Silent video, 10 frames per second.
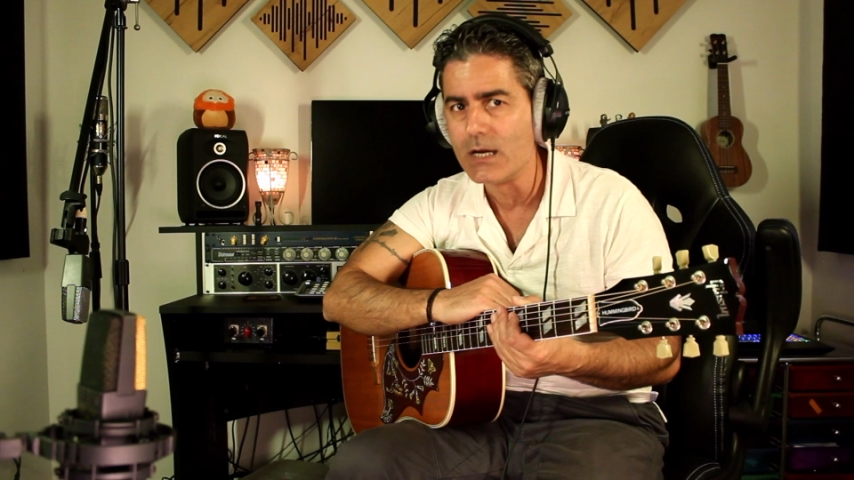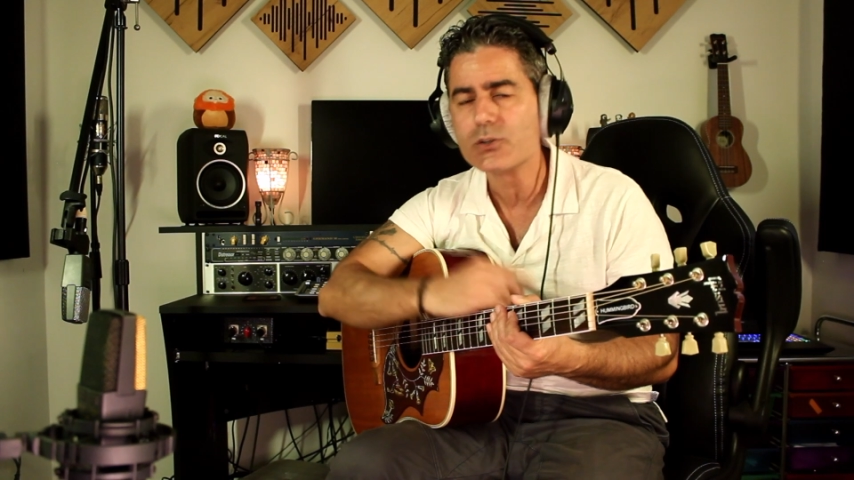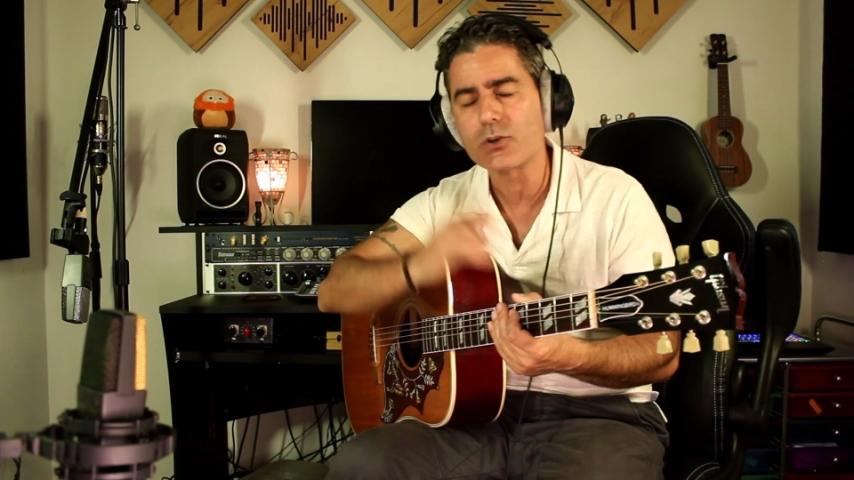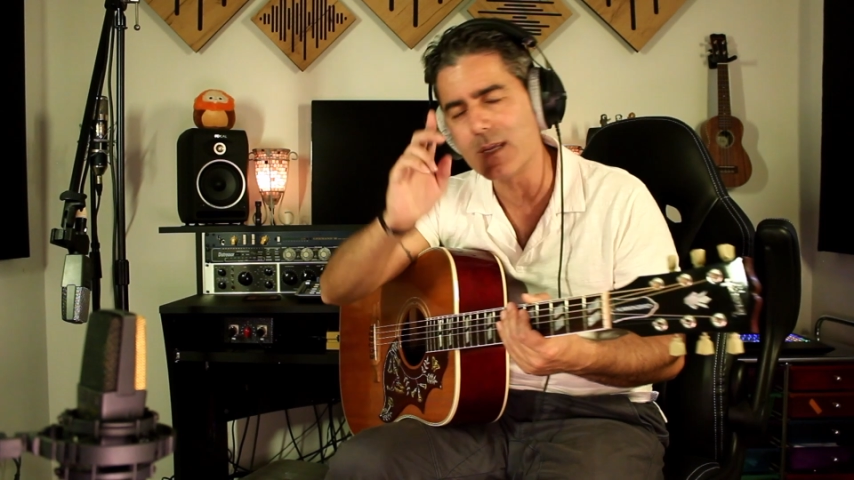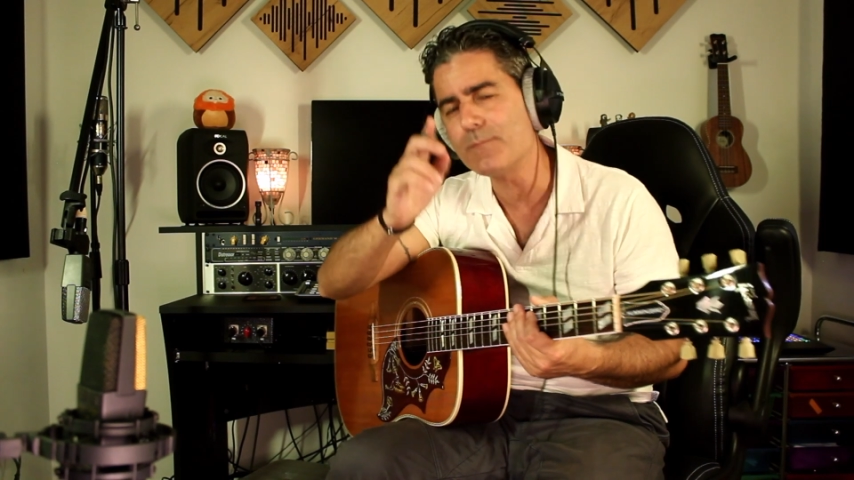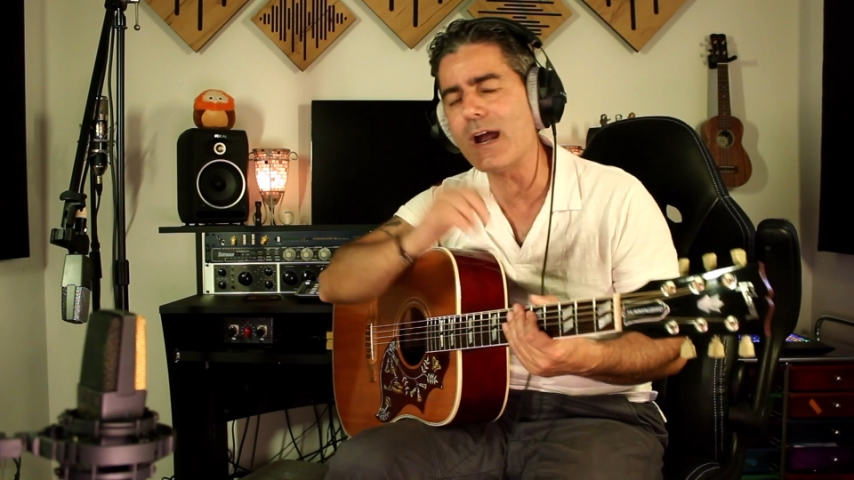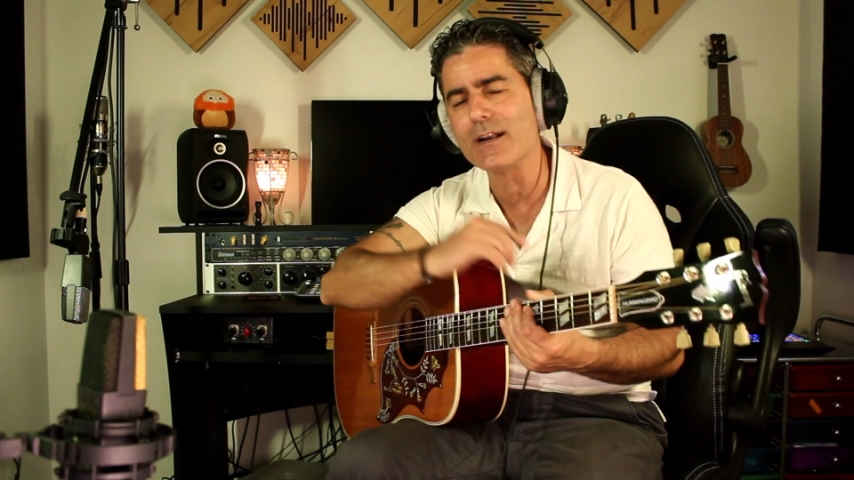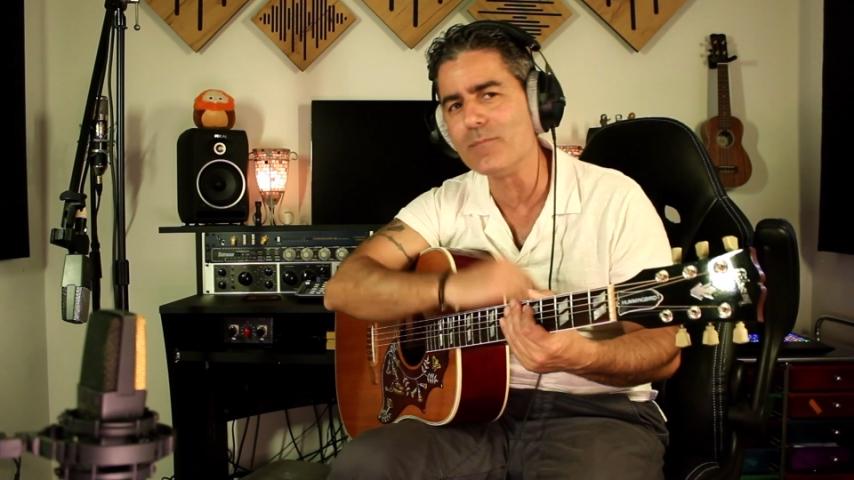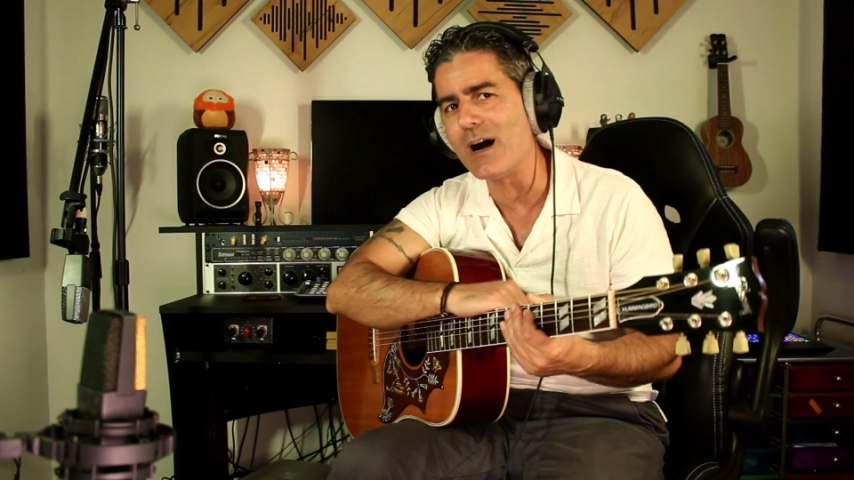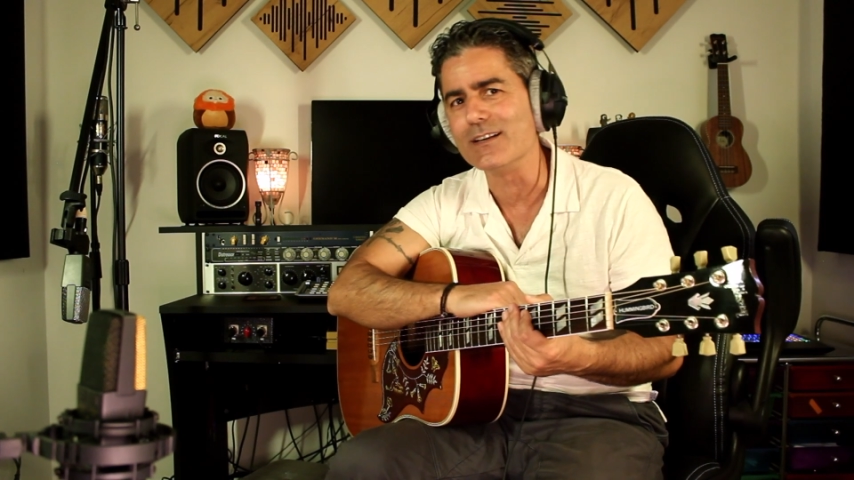So keep
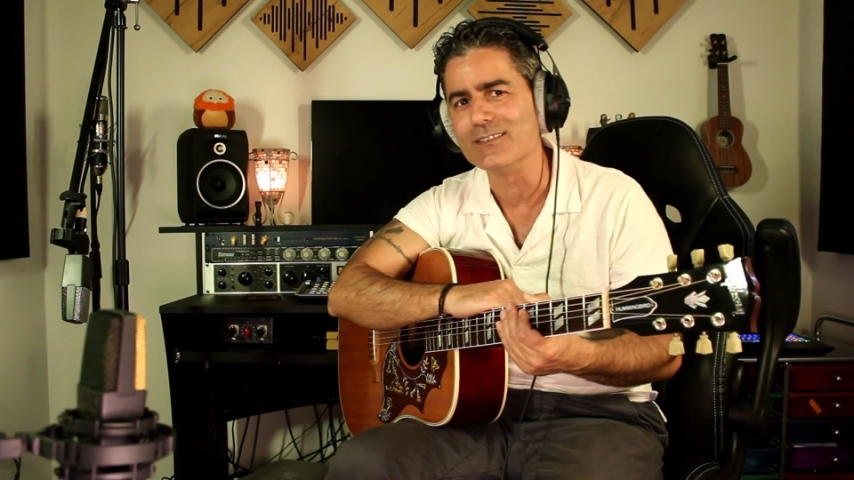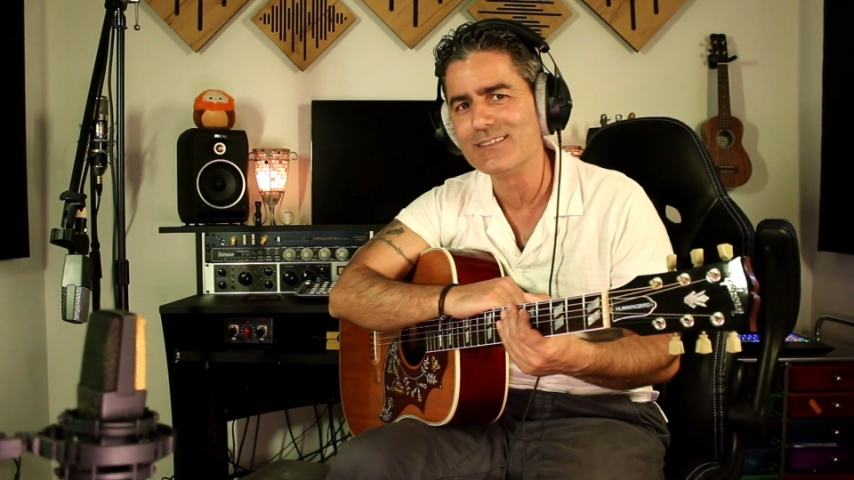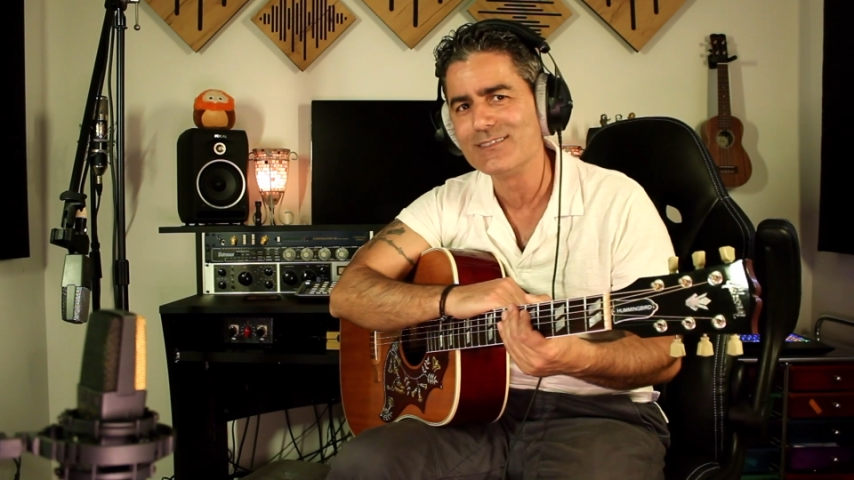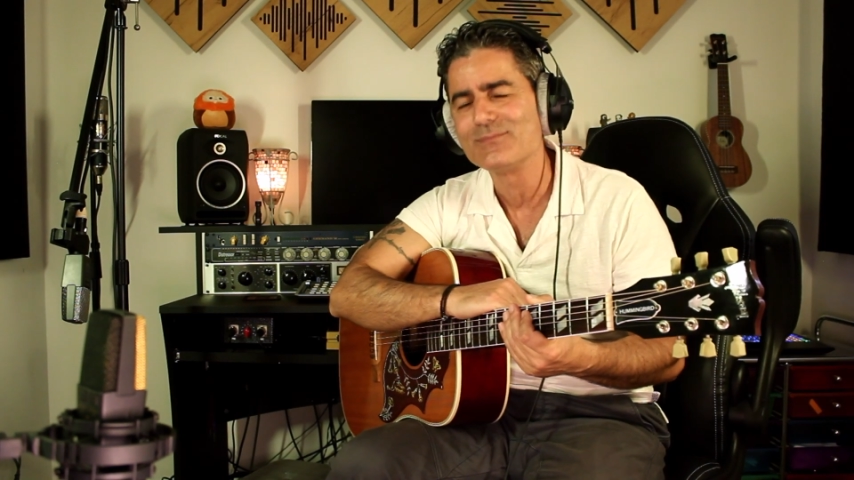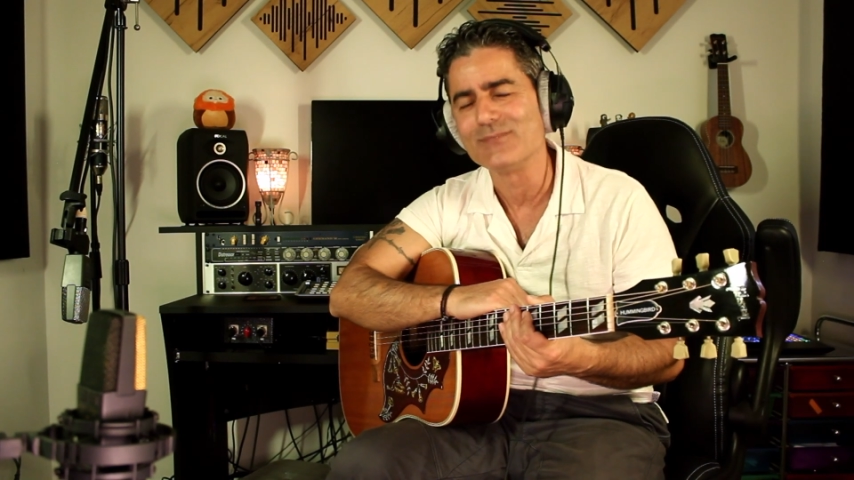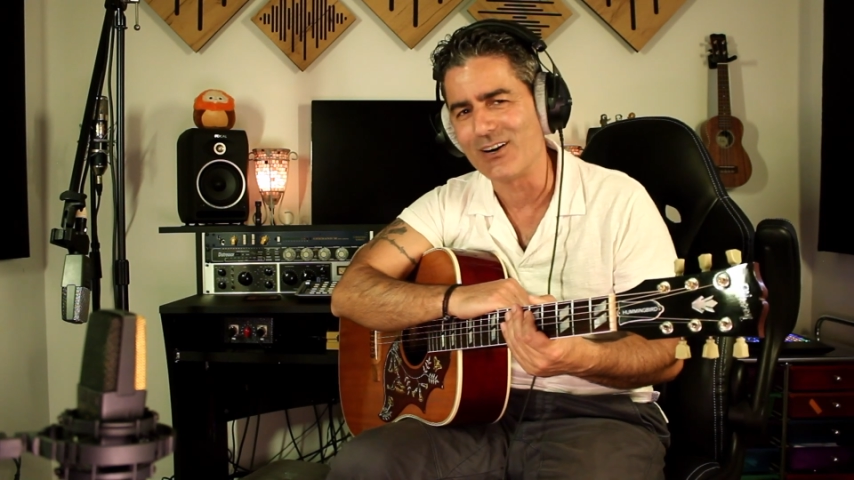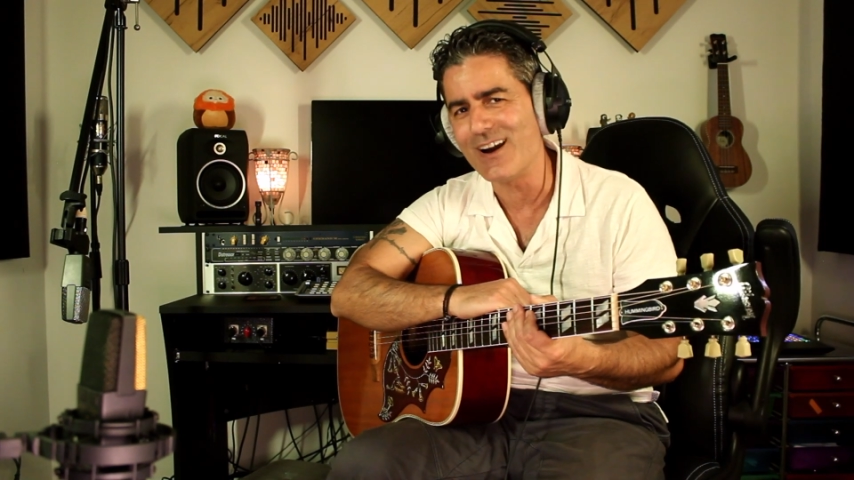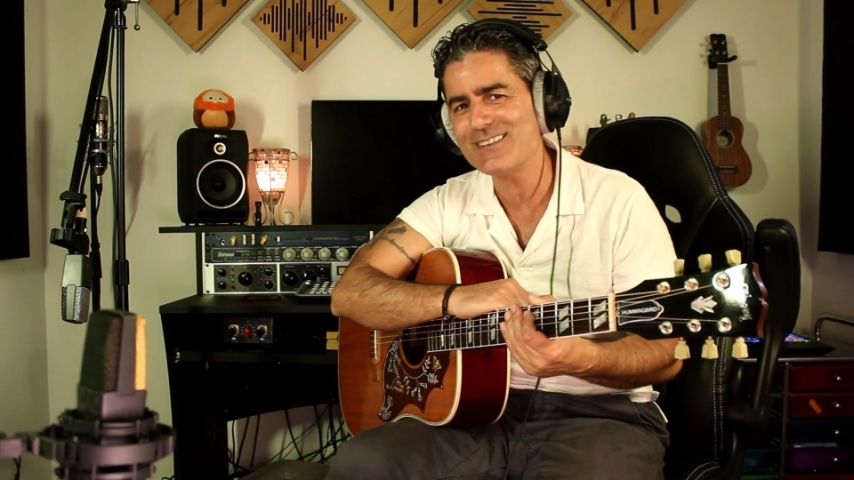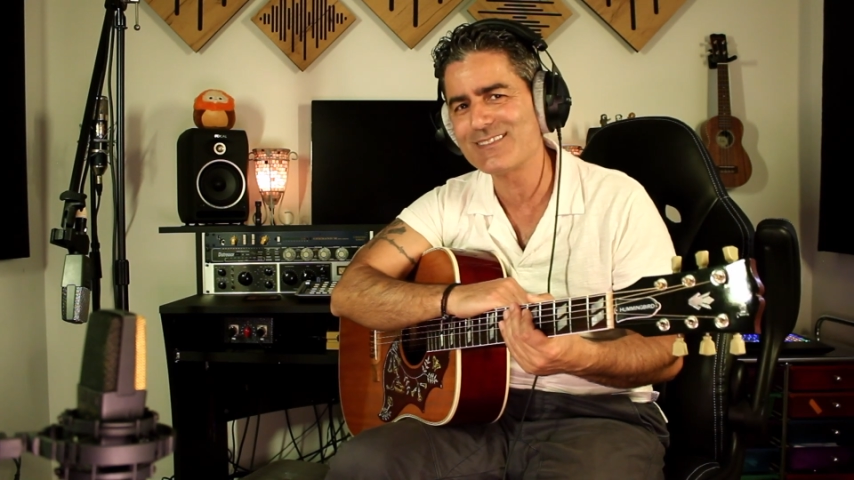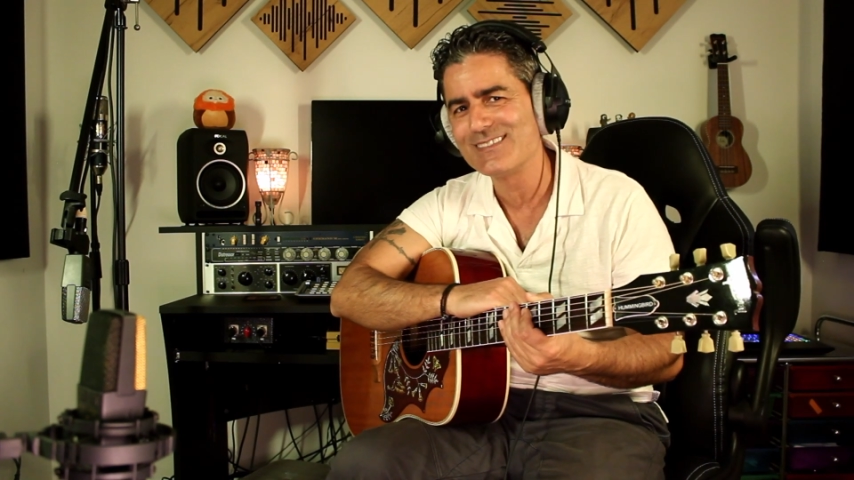that in mind, all
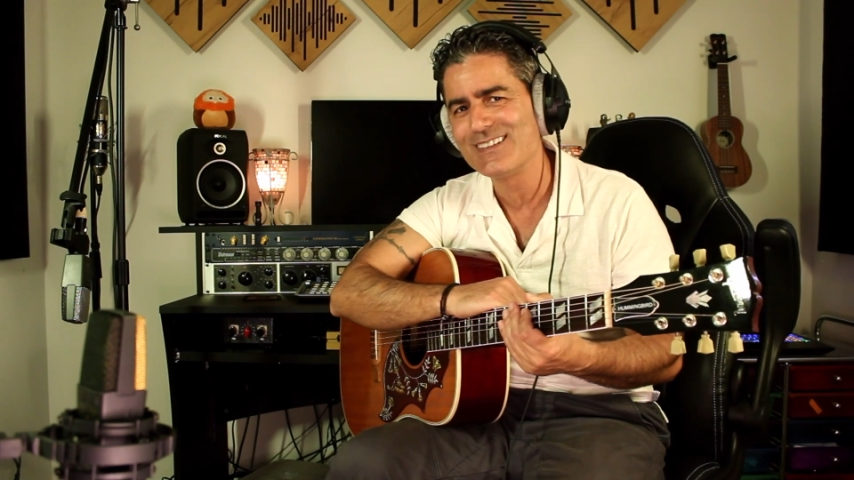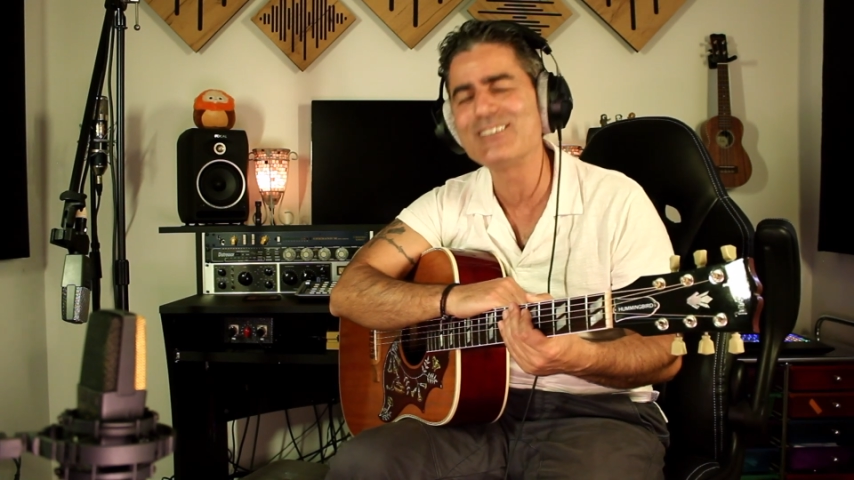right?